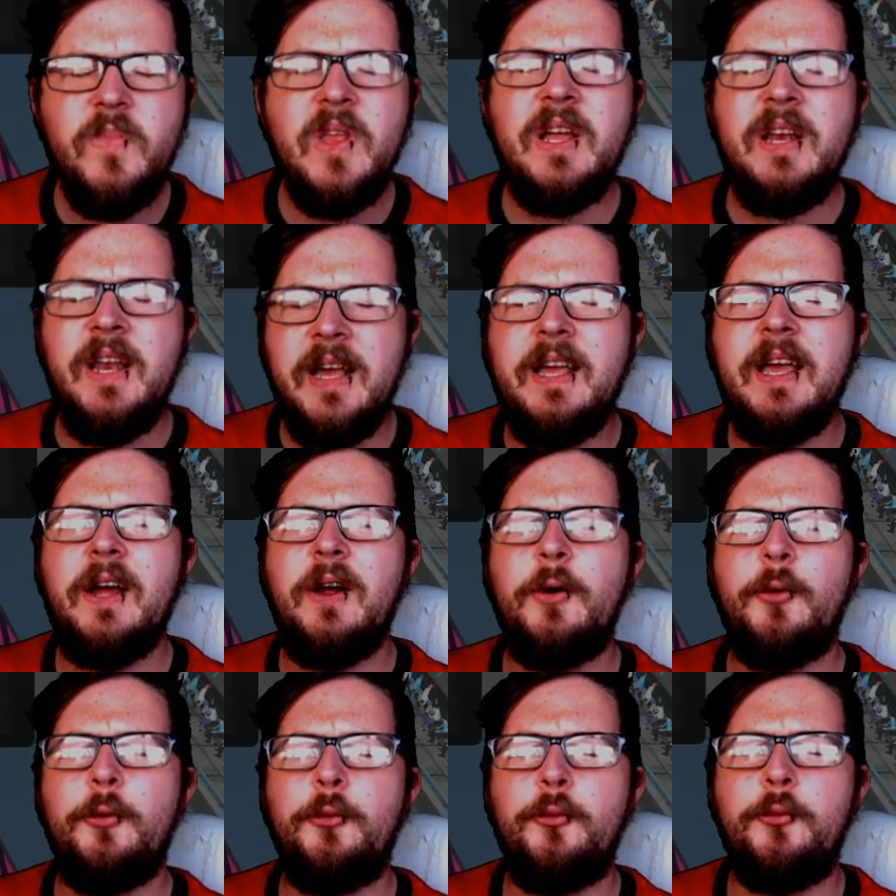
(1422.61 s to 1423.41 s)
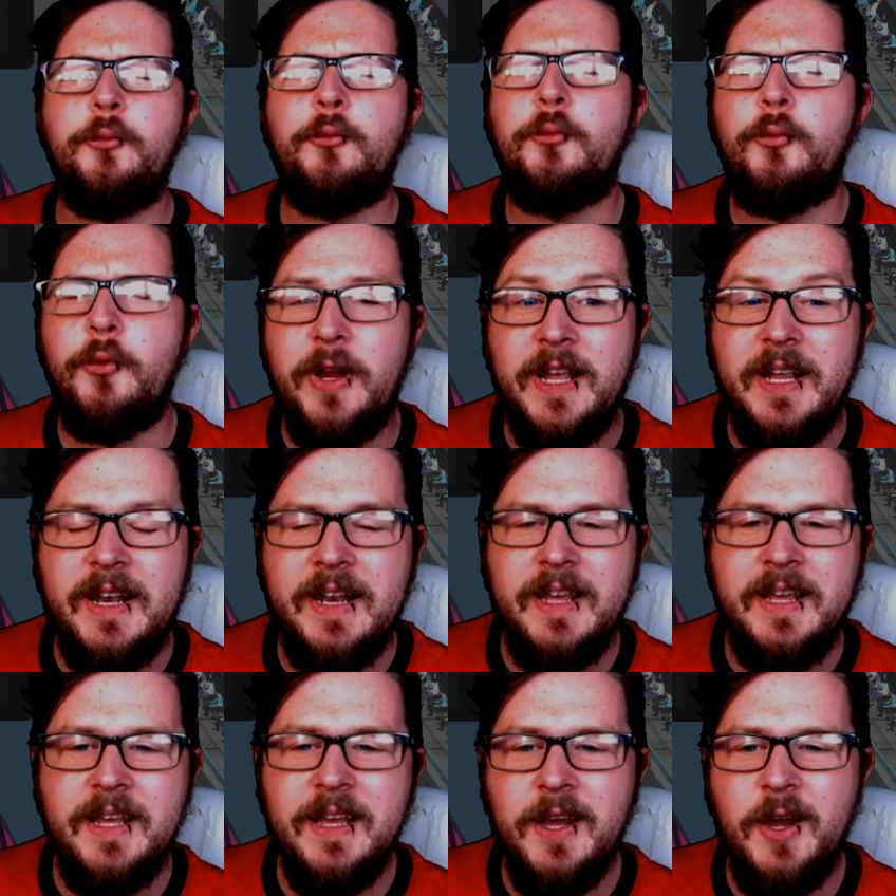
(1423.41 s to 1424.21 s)
Like,
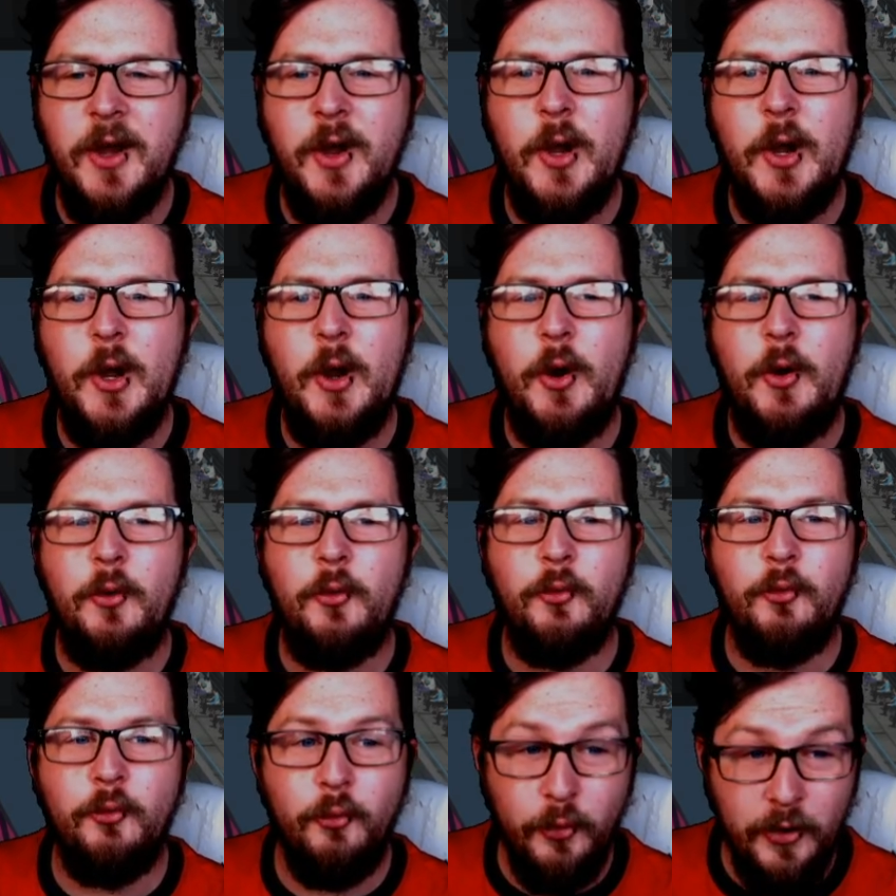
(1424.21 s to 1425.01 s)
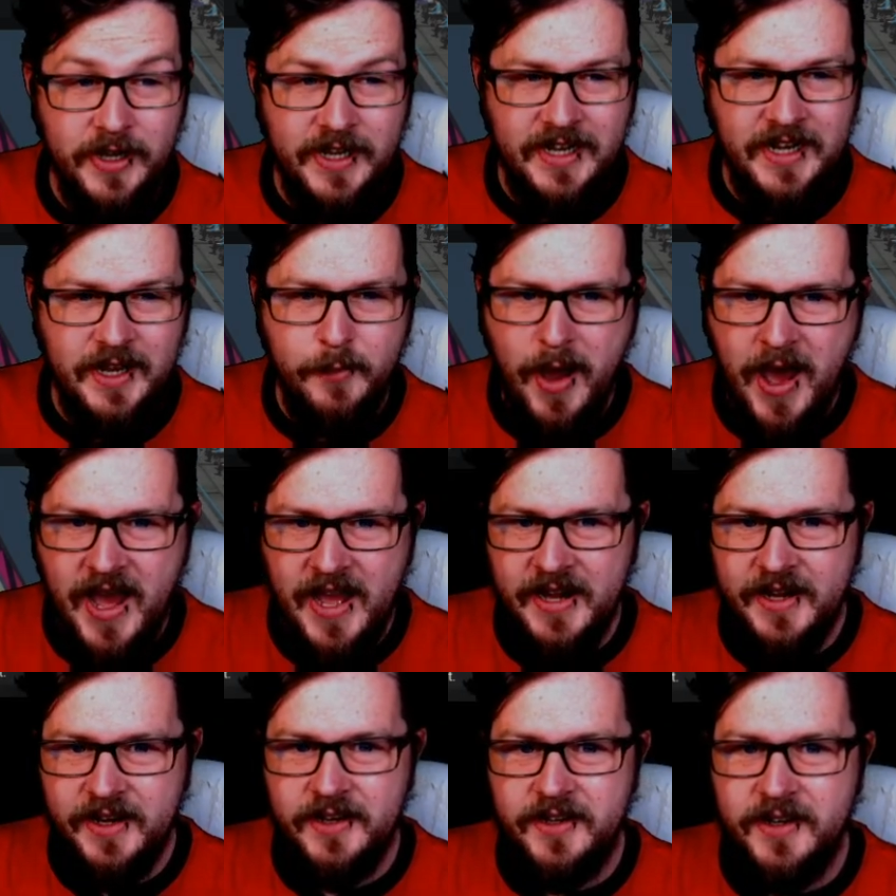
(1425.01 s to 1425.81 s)
really, really
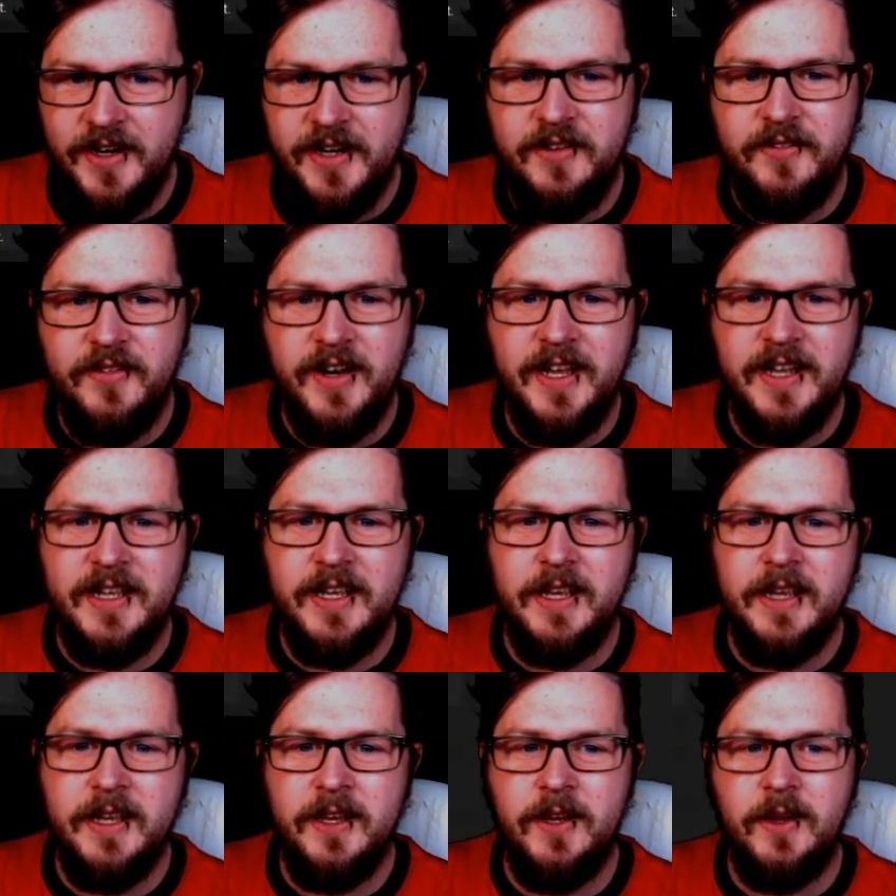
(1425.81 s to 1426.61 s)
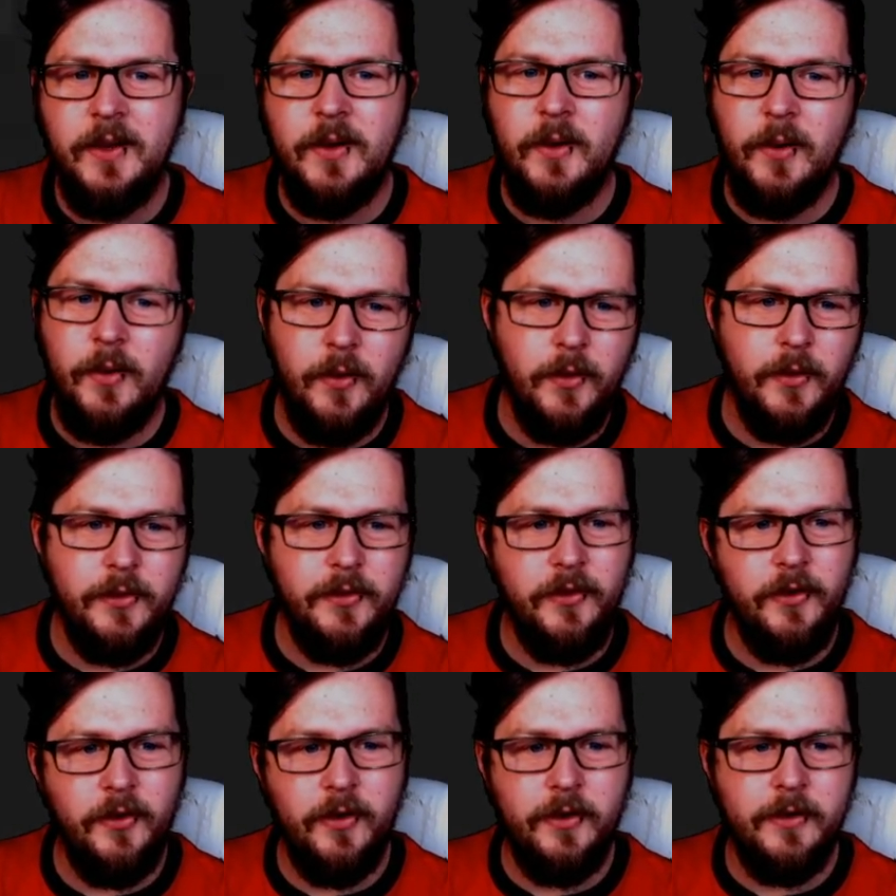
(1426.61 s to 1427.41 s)
bad. Not even like, oh,
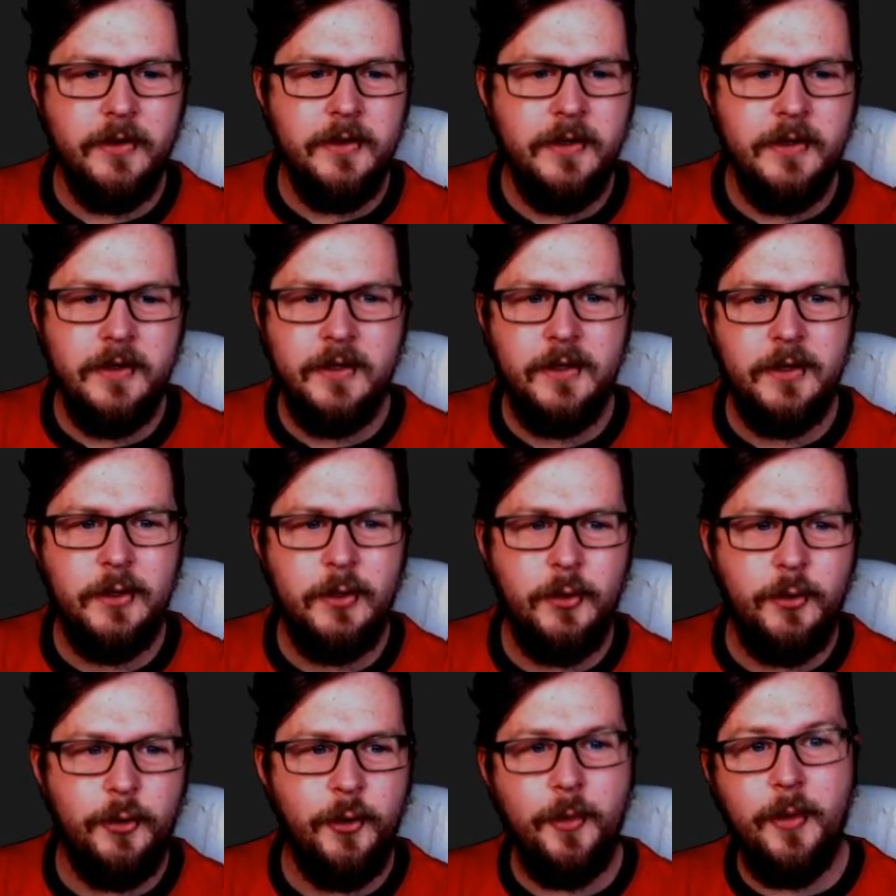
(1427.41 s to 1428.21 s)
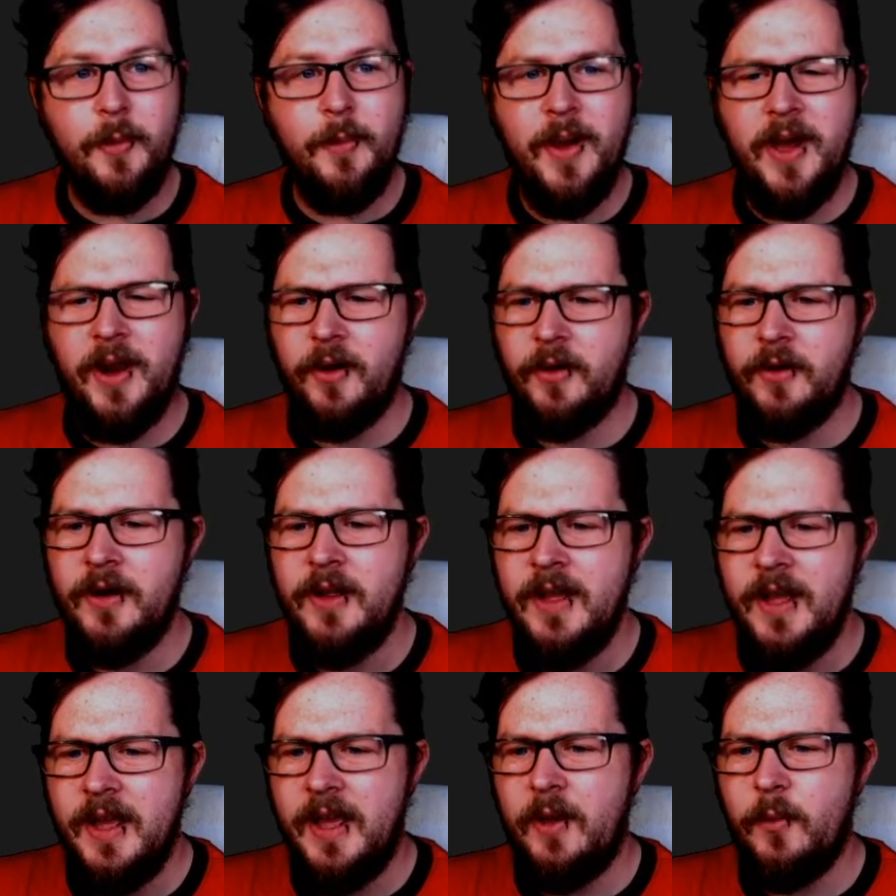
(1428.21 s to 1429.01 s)
you know, could have been better.
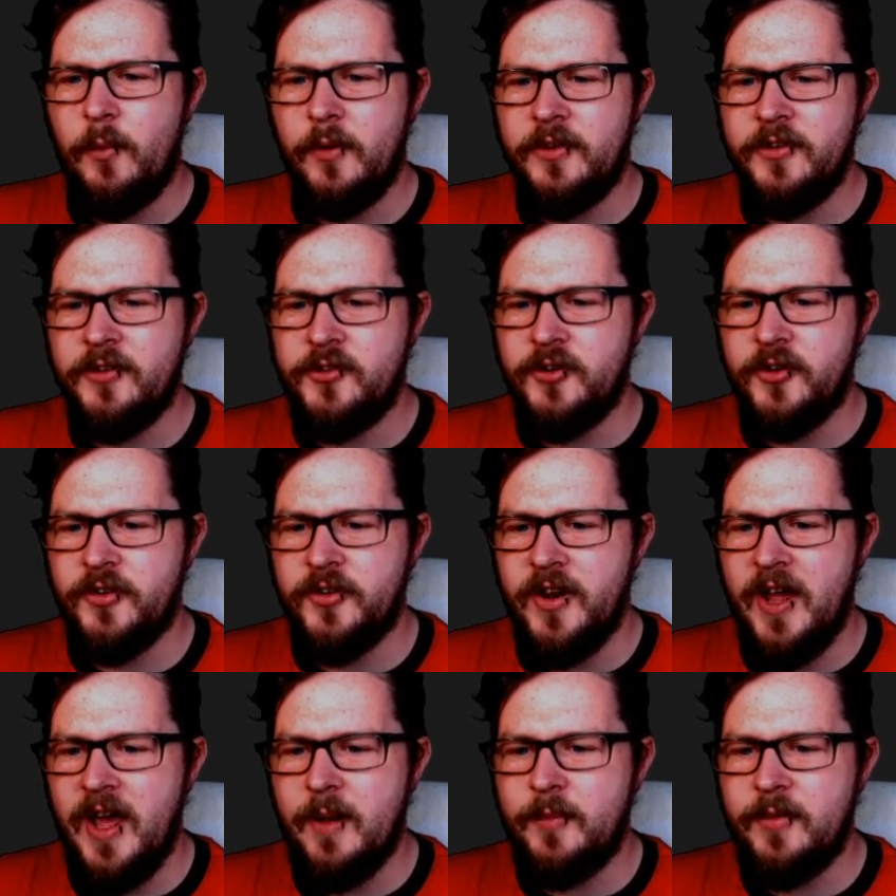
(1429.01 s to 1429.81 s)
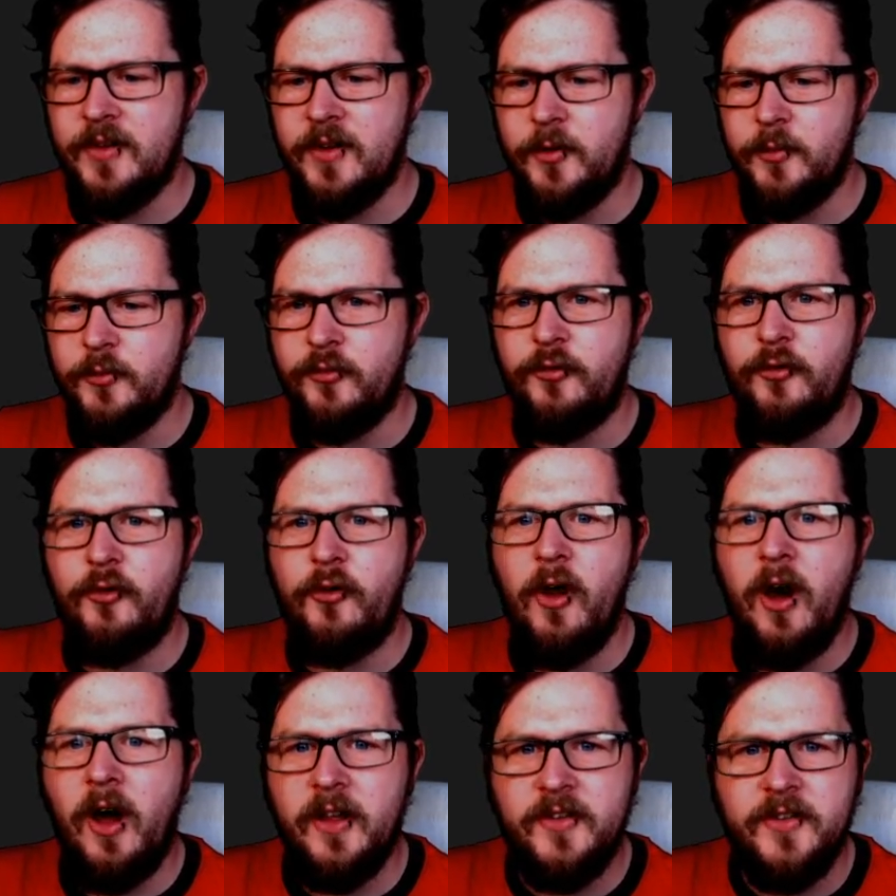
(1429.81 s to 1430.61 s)
It was just absolute
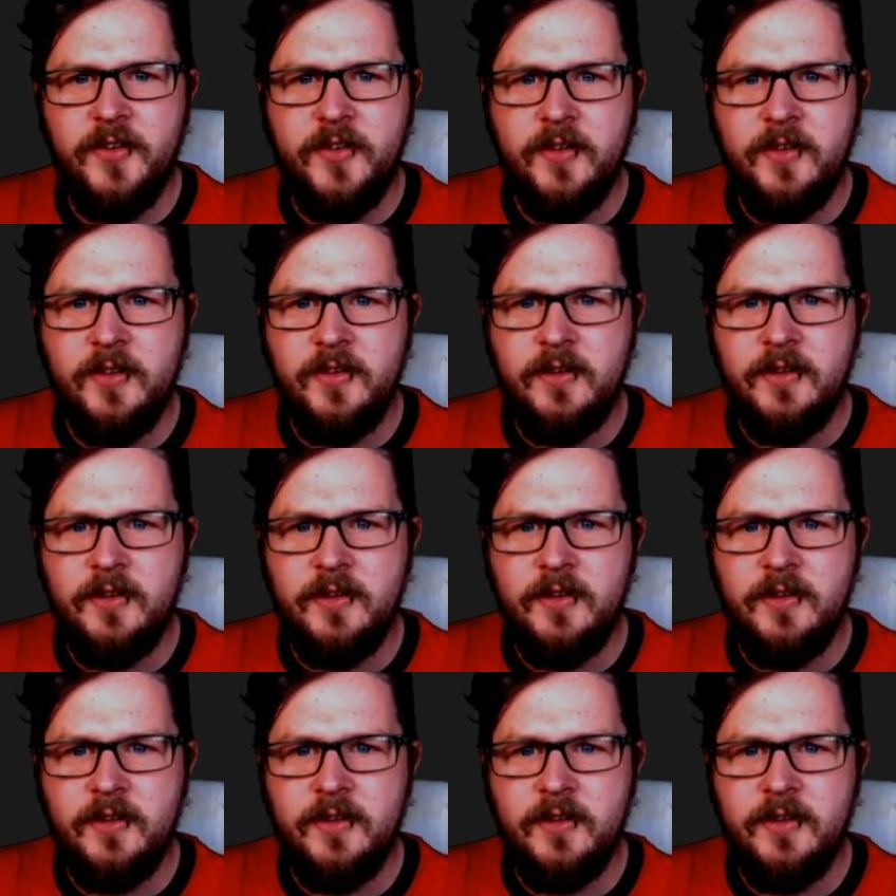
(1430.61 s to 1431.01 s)
dross.